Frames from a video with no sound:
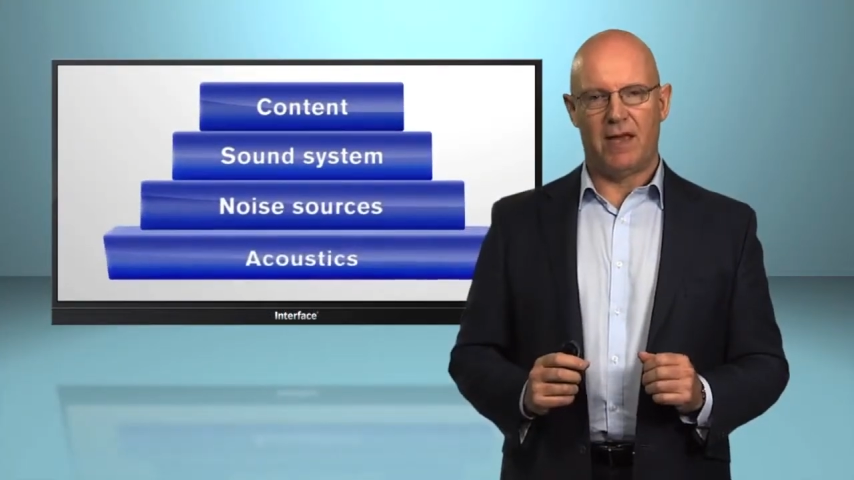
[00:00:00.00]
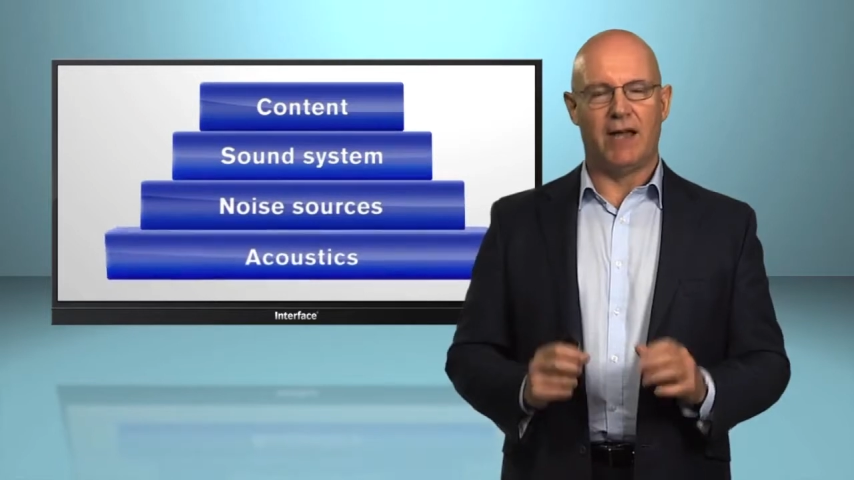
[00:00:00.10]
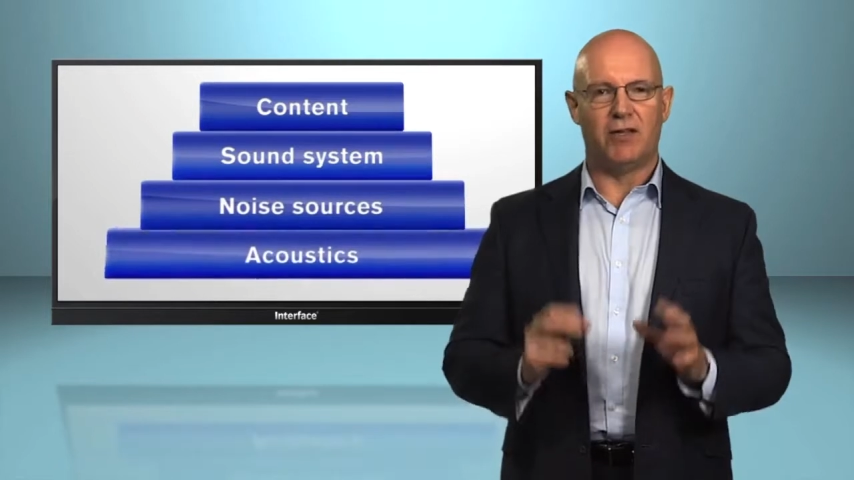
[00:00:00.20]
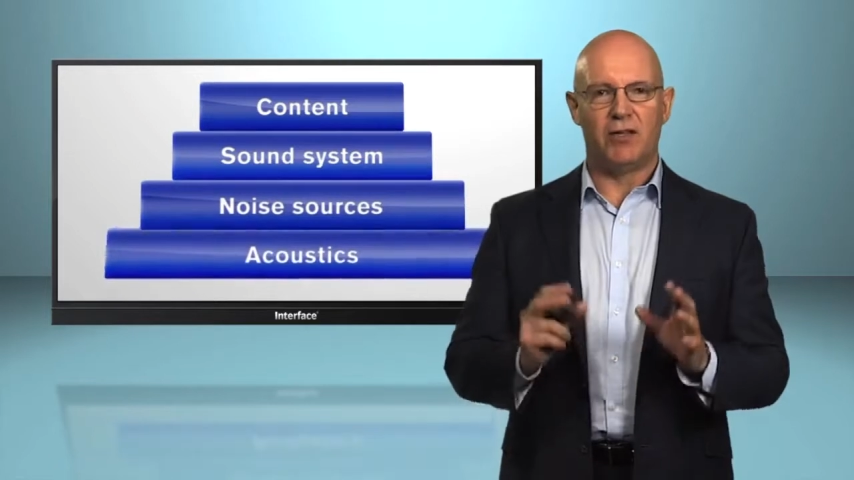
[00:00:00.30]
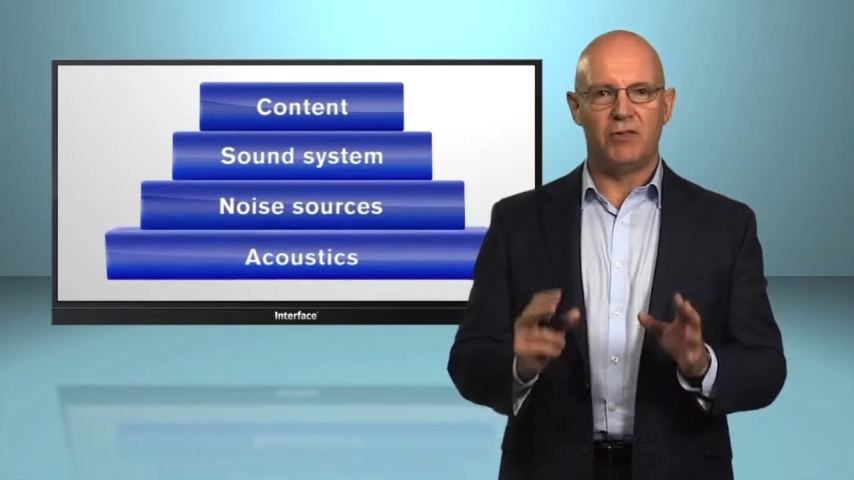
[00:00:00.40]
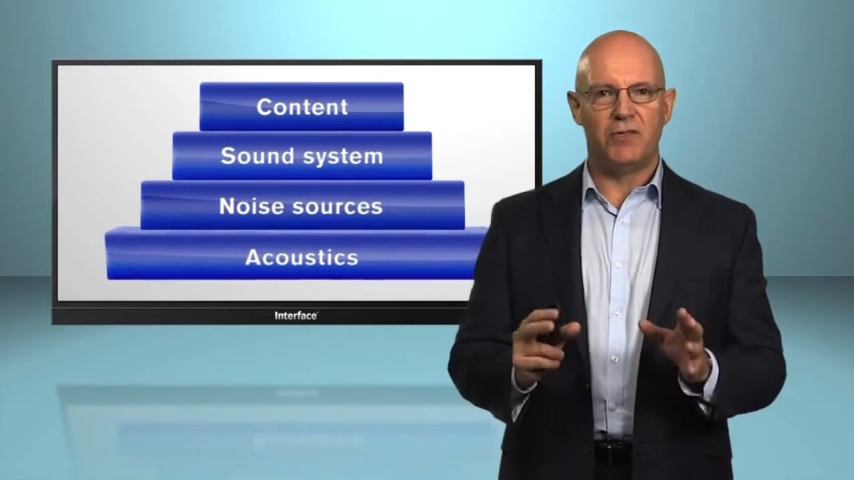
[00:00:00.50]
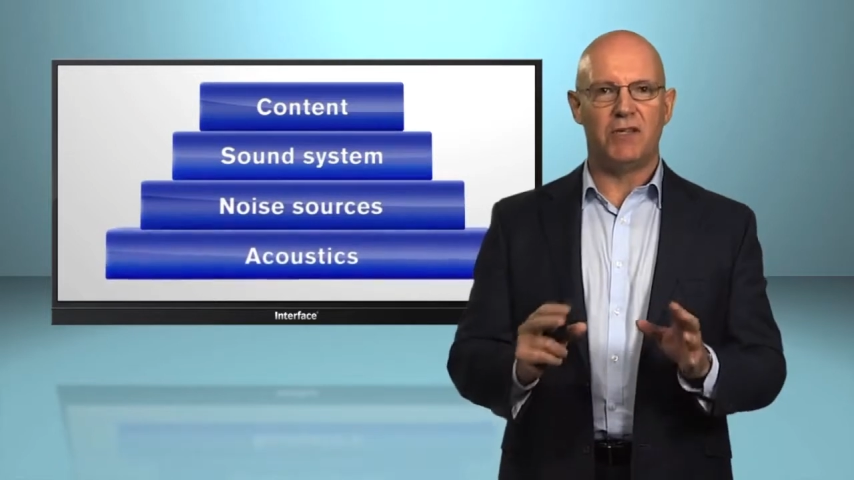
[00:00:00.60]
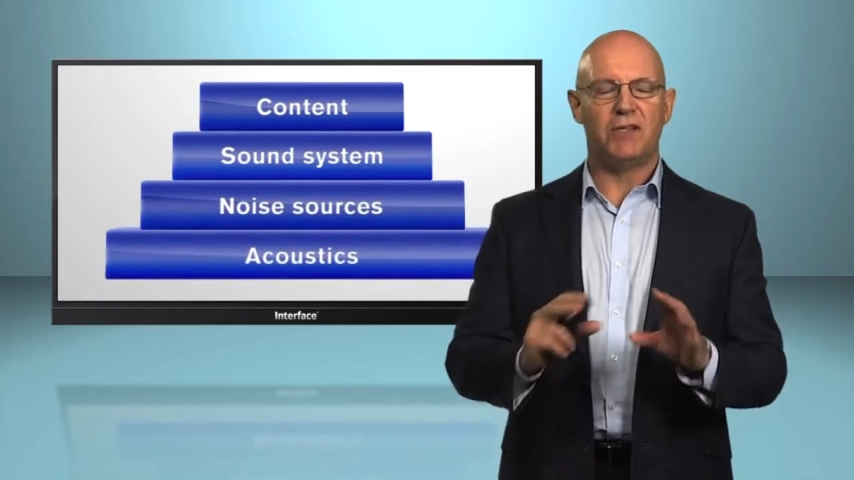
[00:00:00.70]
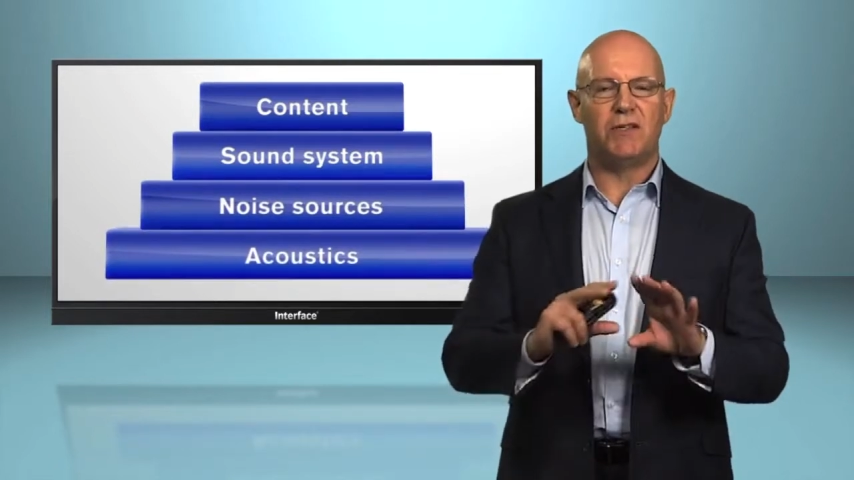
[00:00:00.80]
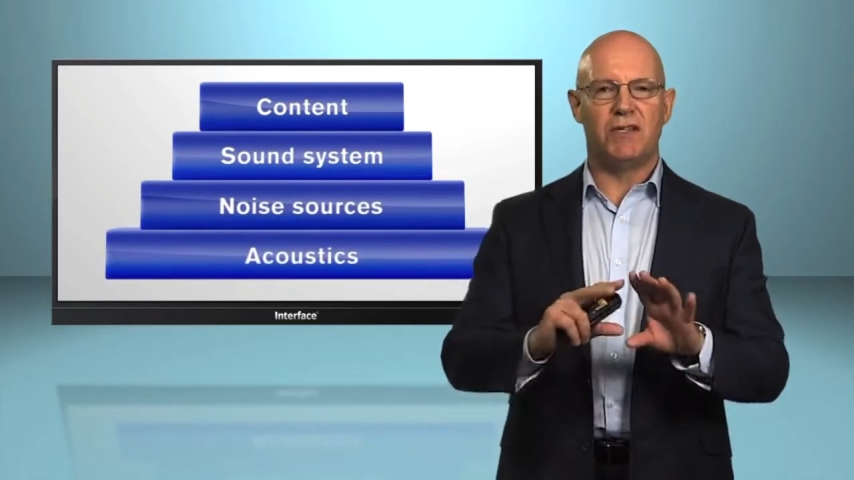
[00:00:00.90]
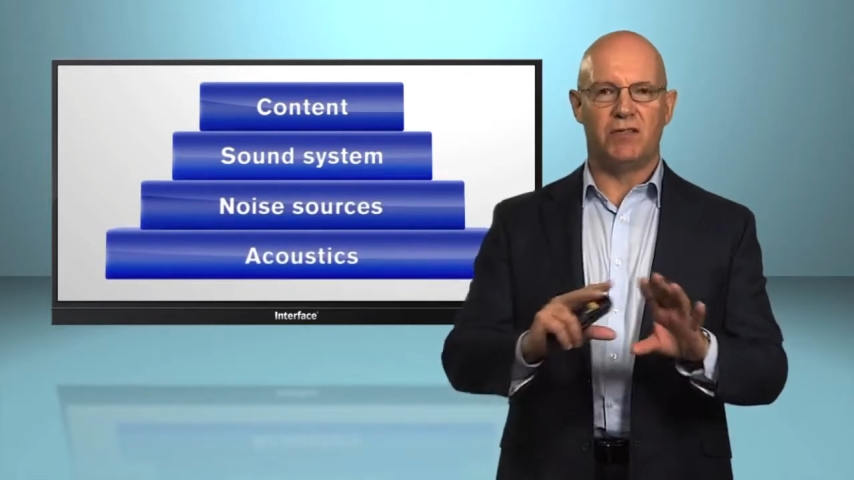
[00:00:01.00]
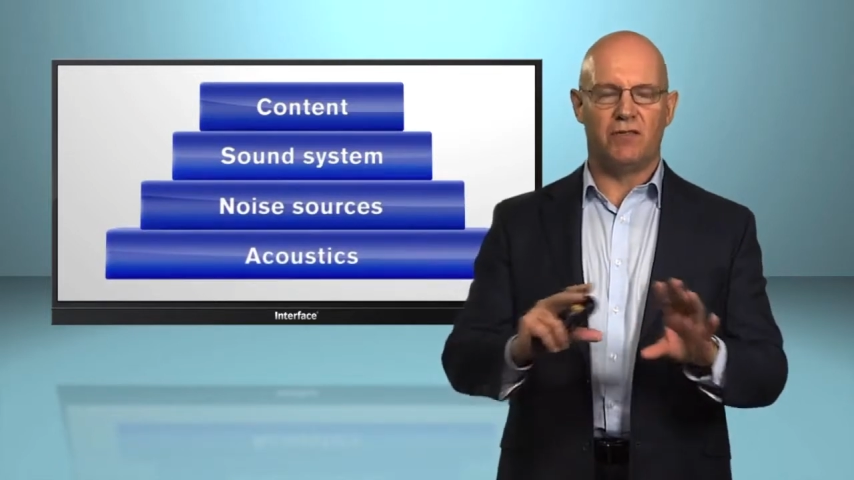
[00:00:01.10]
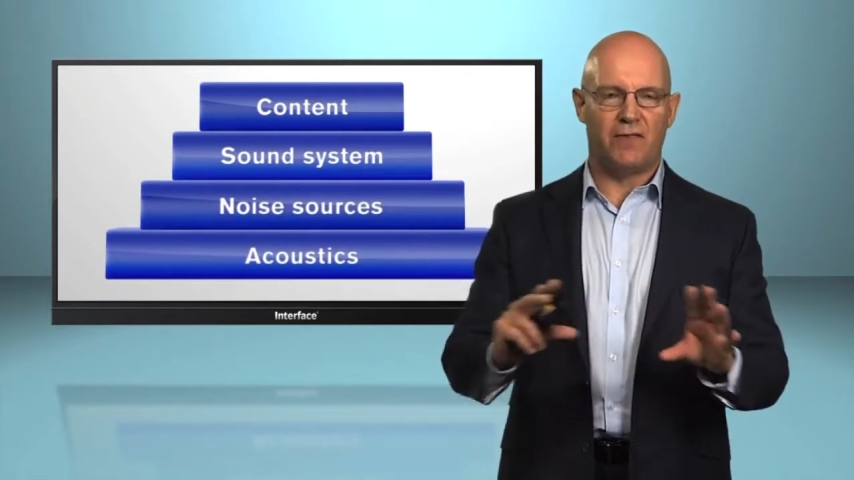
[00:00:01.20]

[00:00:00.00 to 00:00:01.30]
and acoustics is the